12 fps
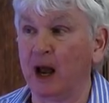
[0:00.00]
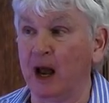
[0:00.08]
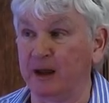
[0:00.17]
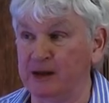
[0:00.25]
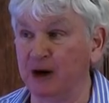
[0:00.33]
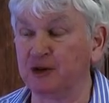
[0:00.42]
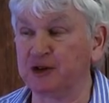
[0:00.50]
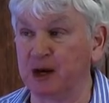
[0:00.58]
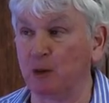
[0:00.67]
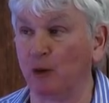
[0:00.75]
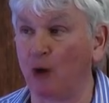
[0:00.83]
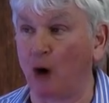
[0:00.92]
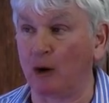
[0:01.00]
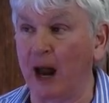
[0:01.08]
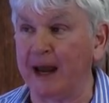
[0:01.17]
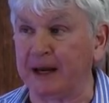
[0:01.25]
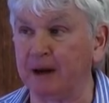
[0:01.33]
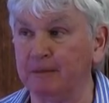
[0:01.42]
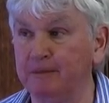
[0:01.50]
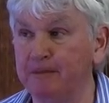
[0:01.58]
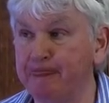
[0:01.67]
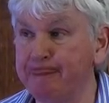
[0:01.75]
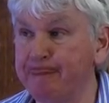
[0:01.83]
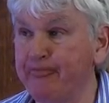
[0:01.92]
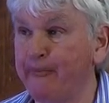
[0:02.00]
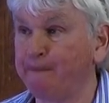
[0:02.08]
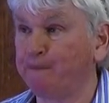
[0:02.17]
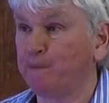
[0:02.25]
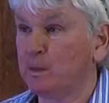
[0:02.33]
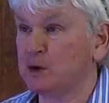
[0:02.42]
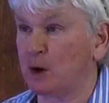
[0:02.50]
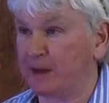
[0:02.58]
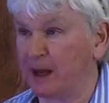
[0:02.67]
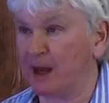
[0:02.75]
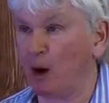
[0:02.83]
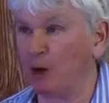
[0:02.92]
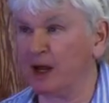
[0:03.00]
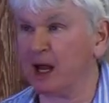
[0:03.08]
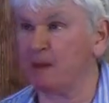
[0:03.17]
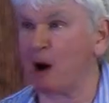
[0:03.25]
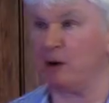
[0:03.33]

the industry will not like. But it only came